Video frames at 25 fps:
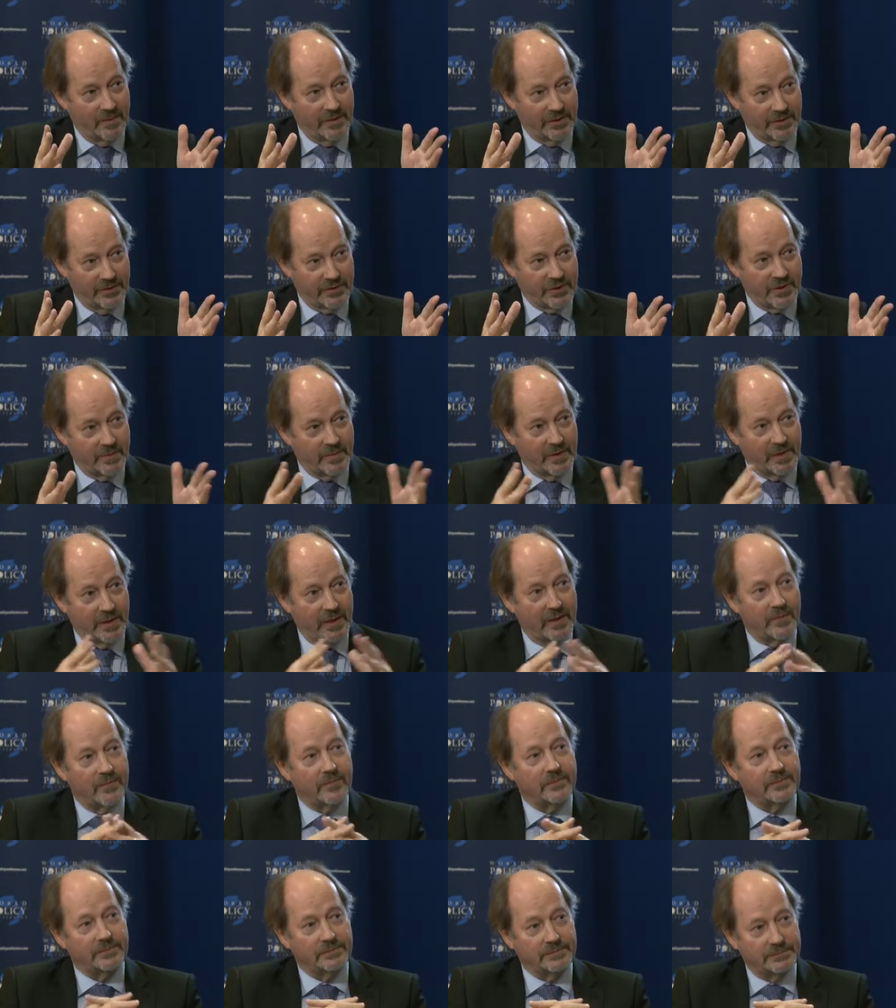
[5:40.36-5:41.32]

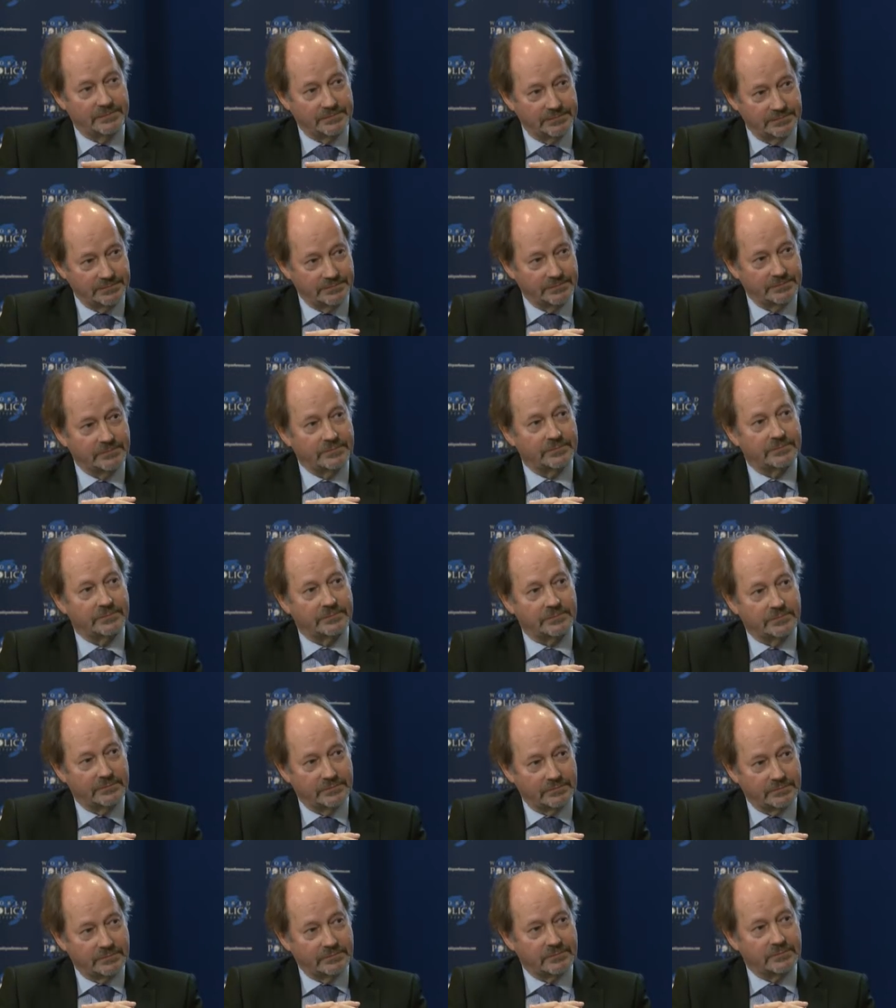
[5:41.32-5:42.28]
because of
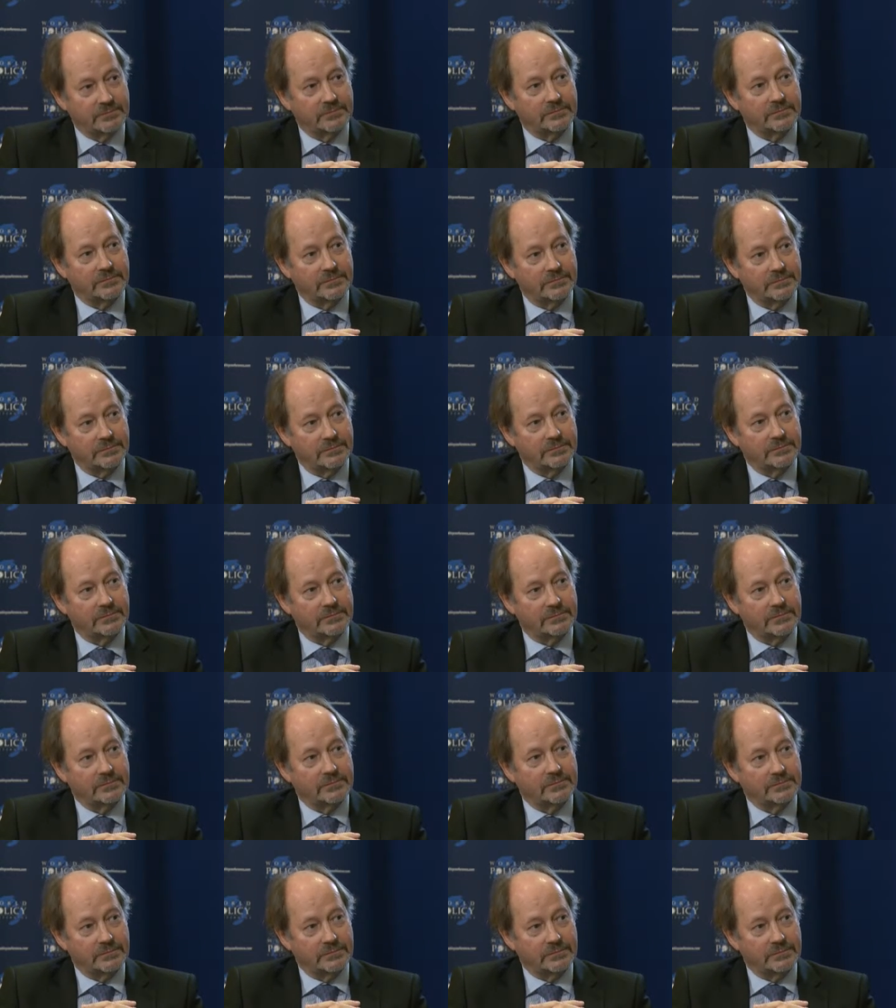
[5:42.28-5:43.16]
the troubles in Tripoli.